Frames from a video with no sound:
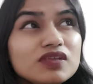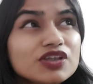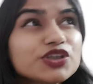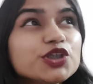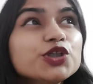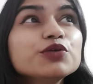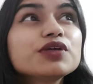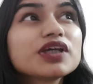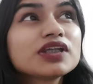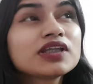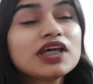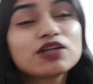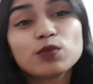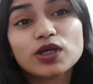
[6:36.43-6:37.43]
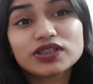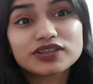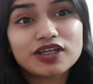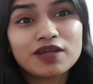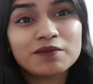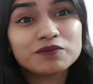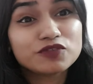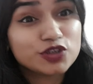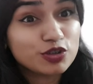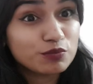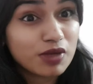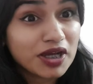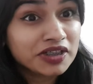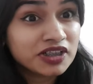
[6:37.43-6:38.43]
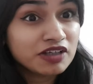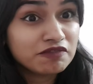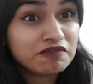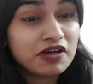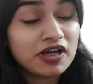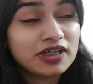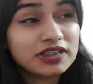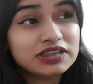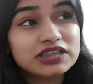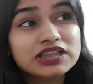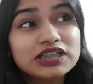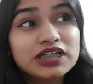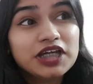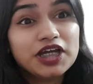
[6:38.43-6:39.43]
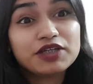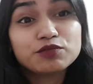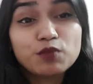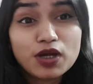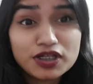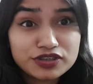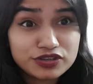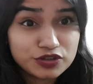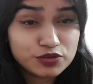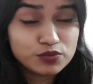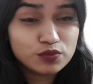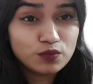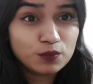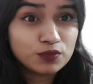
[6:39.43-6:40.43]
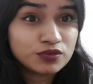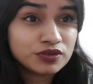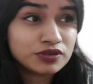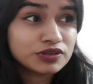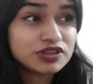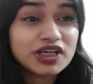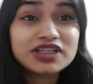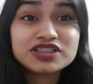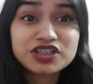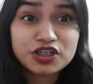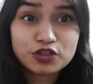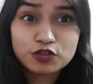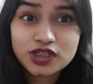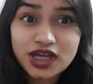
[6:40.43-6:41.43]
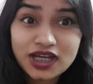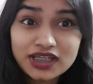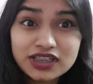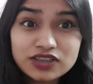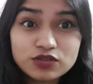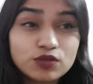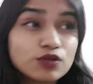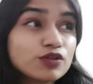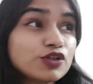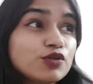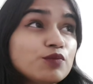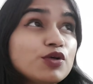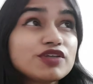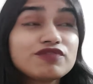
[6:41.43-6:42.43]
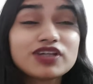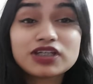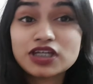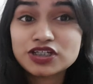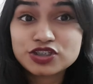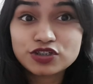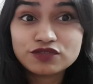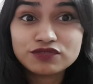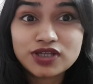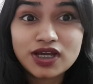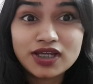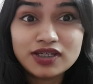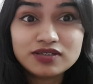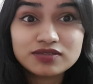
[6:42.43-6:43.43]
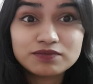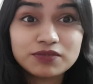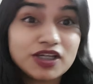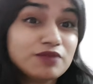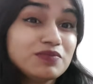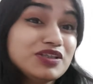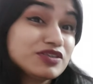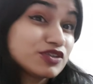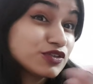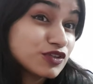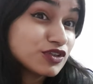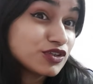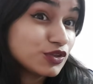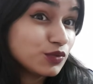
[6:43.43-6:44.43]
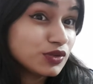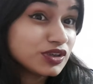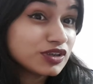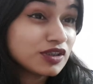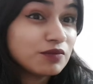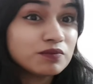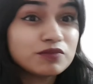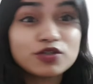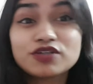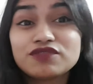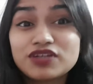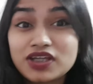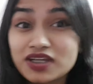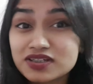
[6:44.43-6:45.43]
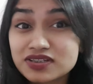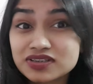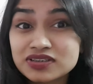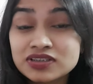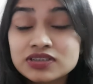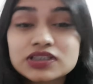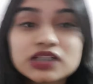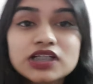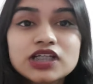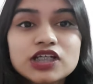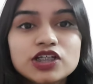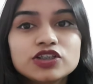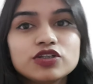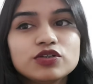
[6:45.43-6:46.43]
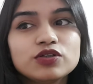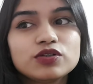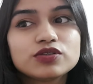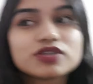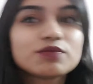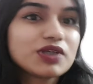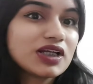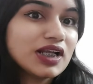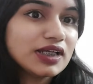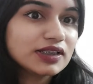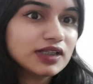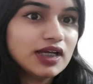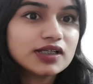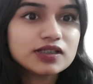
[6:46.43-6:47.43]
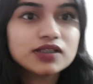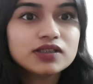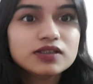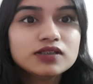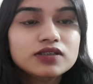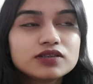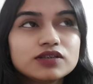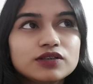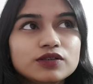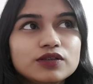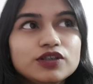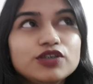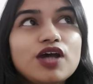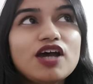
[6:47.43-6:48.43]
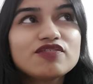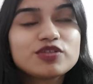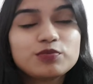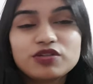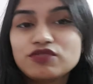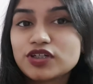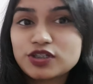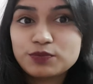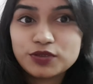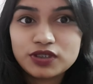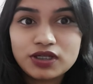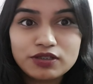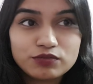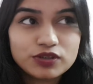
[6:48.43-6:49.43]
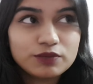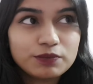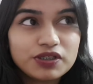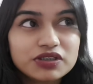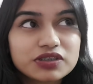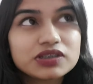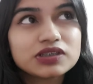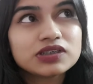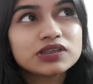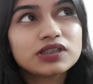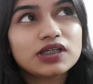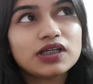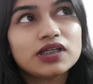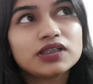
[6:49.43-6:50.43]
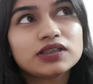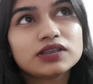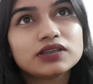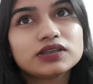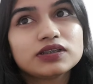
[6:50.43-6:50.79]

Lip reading: you can advise them, would you mind if I advise you on changing your diet or your modification of diet? May I please suggest you with some modifications? So something like that. So you have to be very polite with the patient, and